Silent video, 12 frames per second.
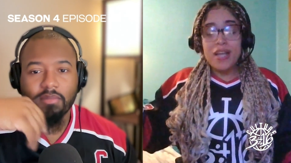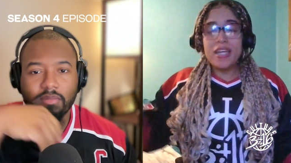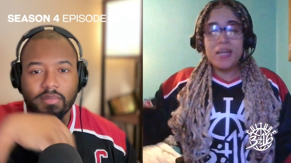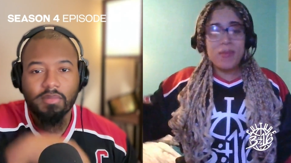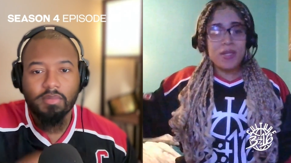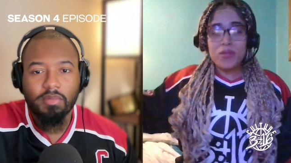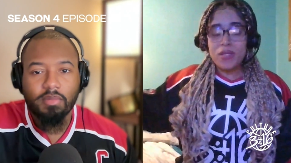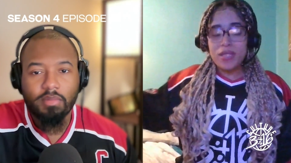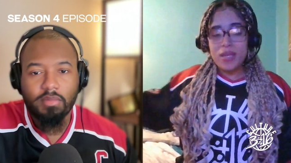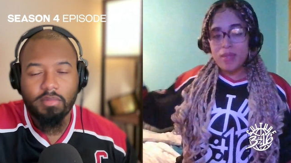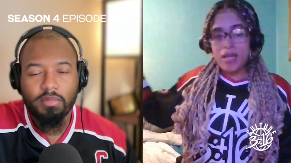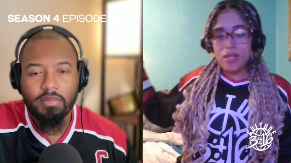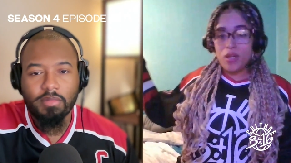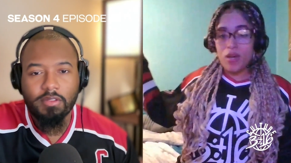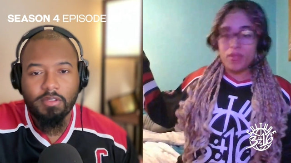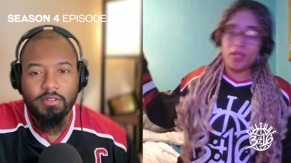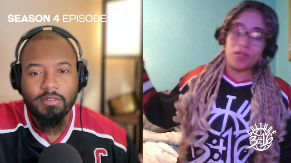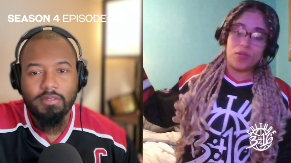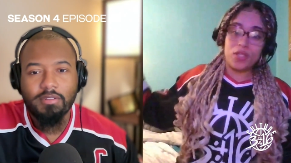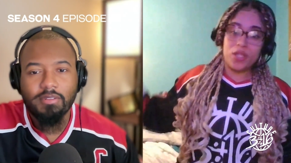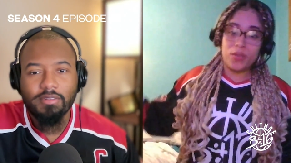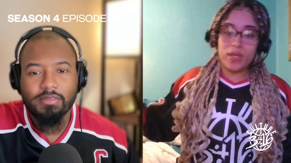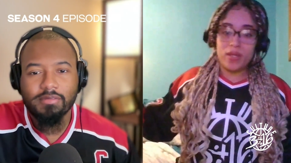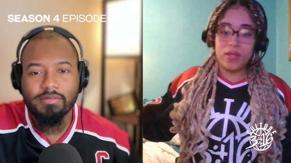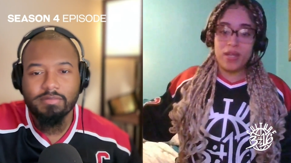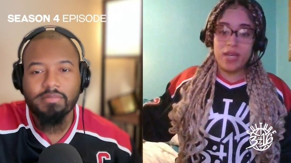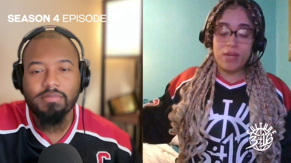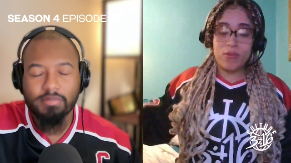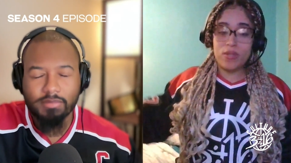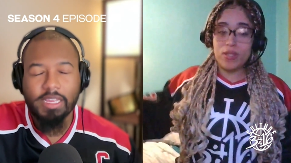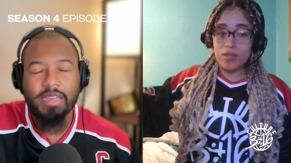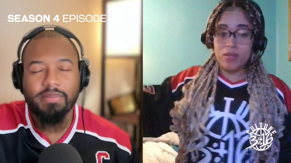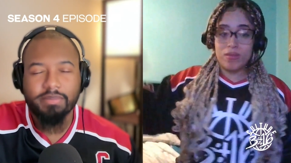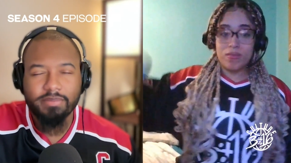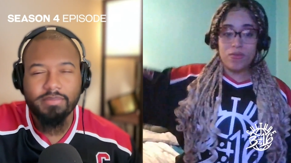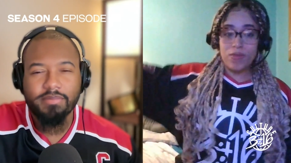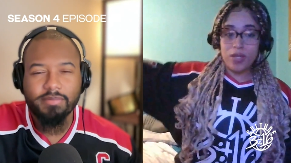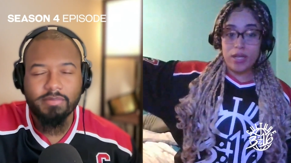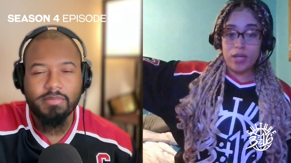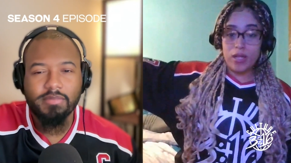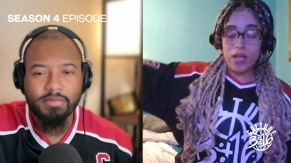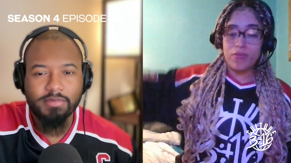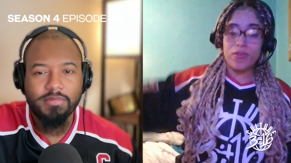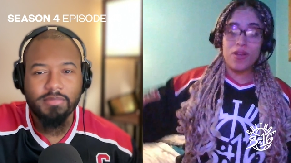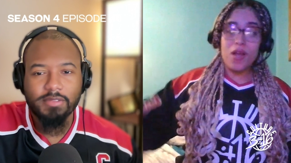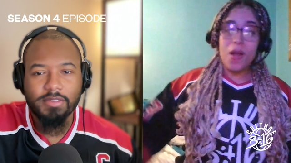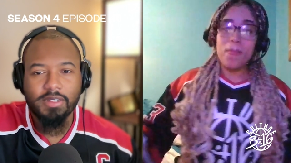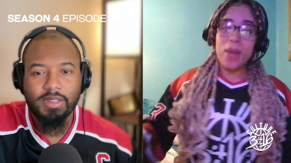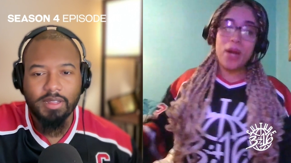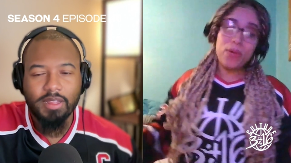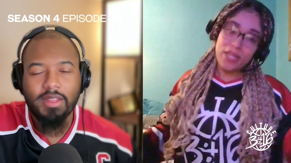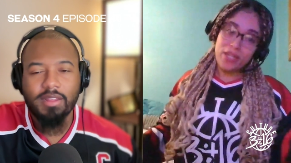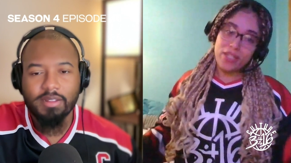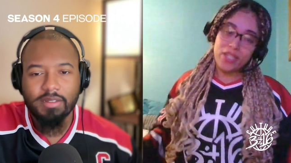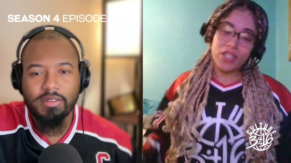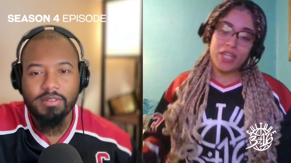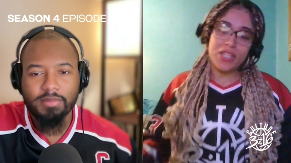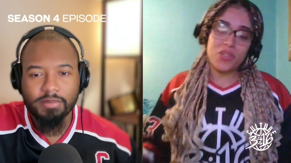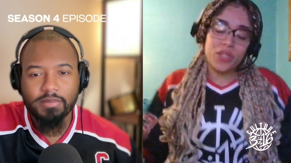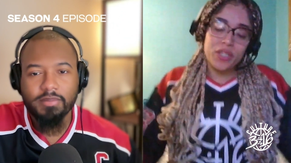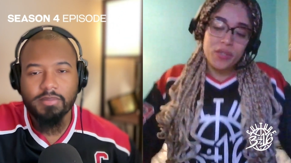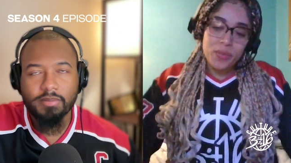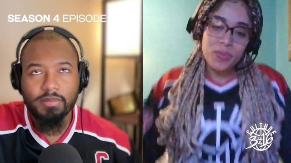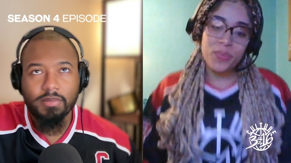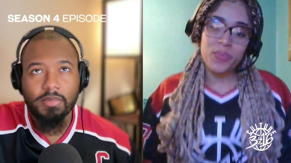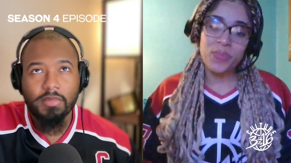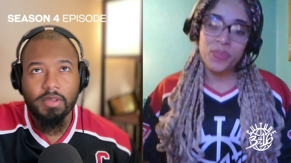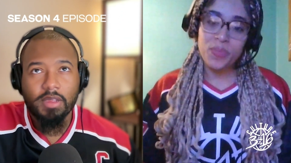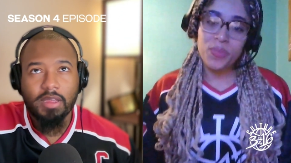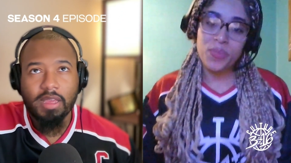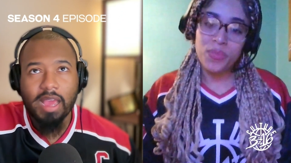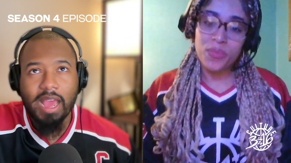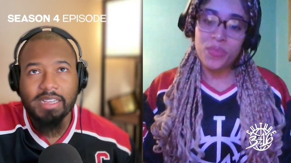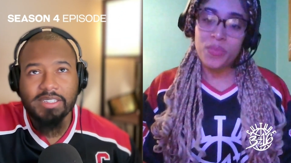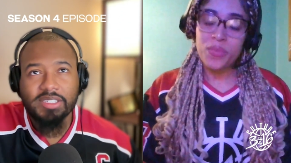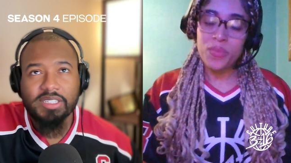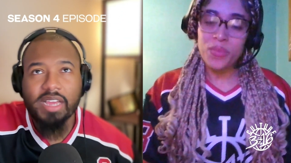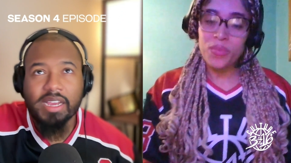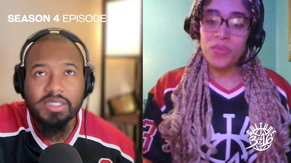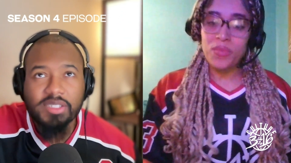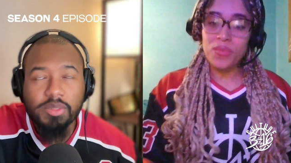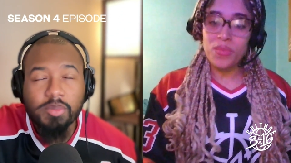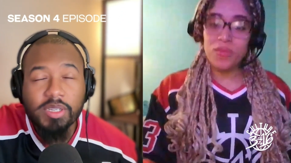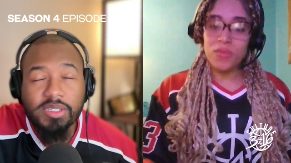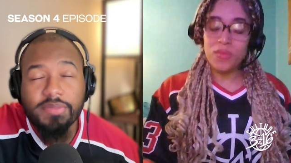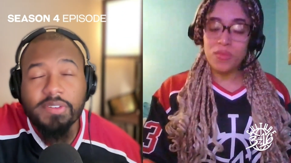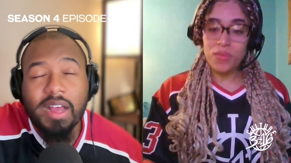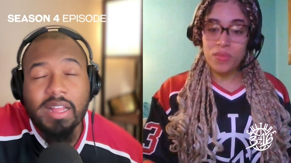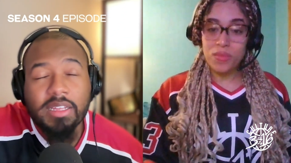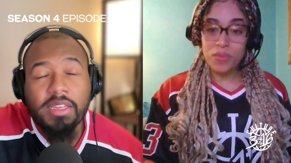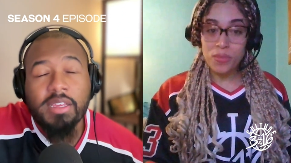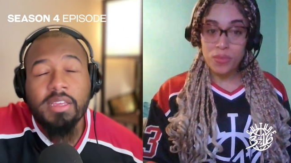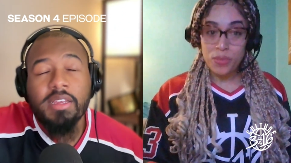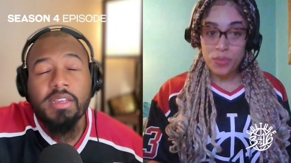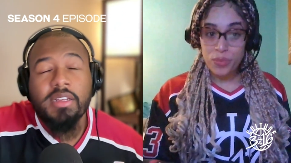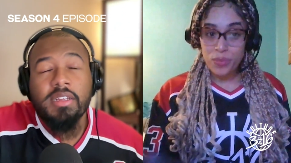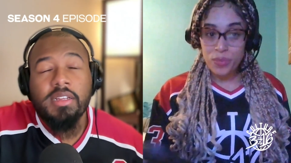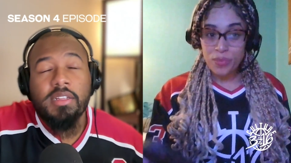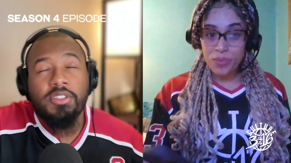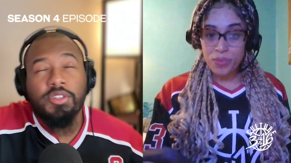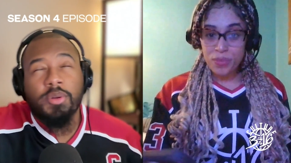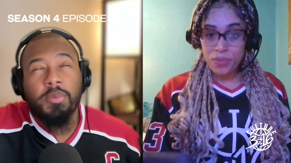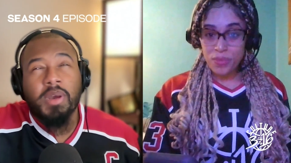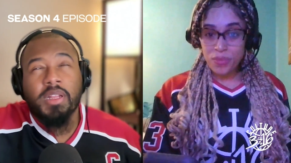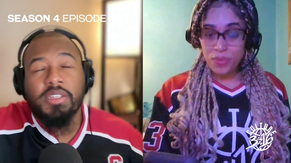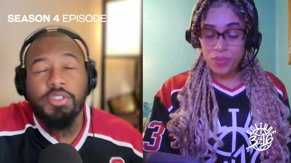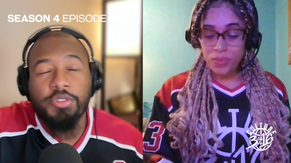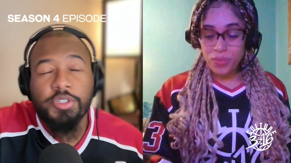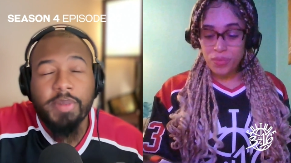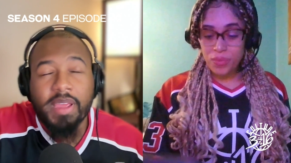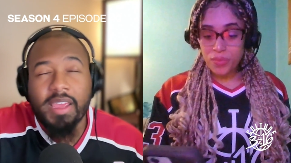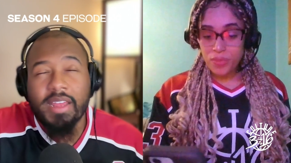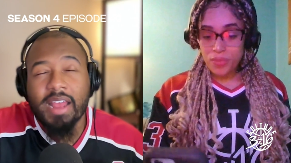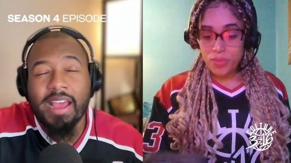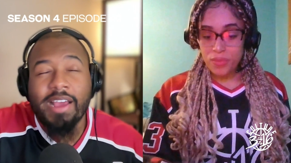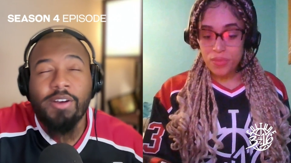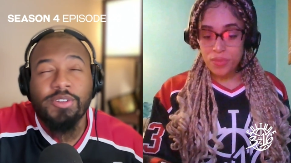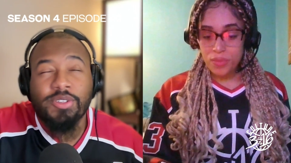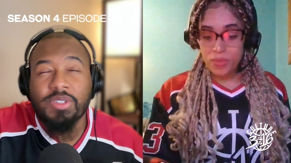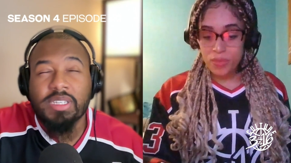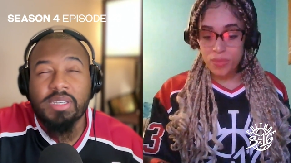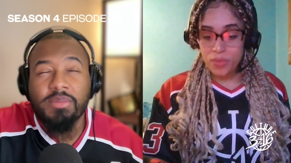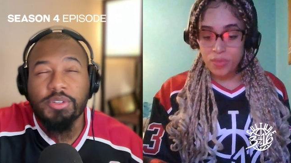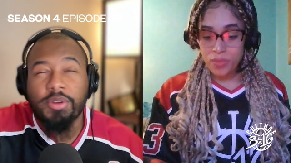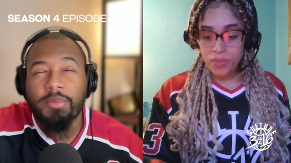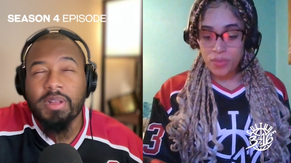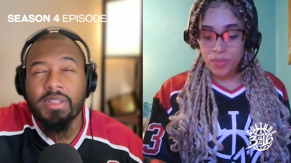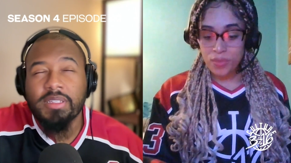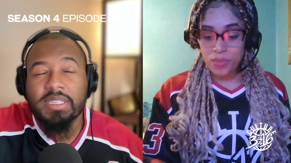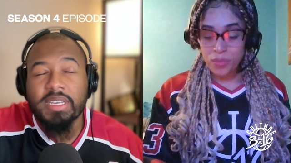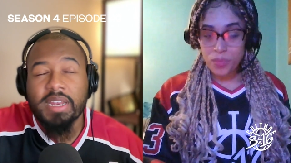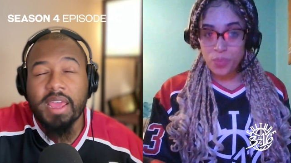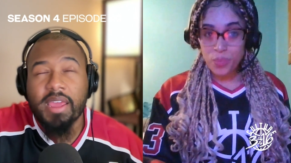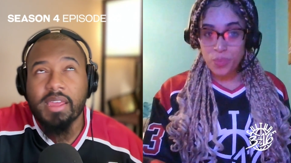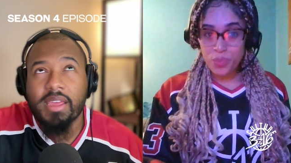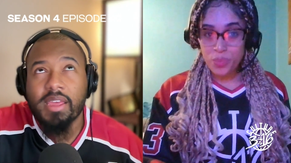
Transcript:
Speaker 1: he could be doing the same thing that Dolph Ziggler is doing, and it would just yeah. fit like a glove. But I want to hear your take, Jordan.
Speaker 2: I can see I can see Mustafa Ali doing well in New Japan. I also see him doing well in TNA.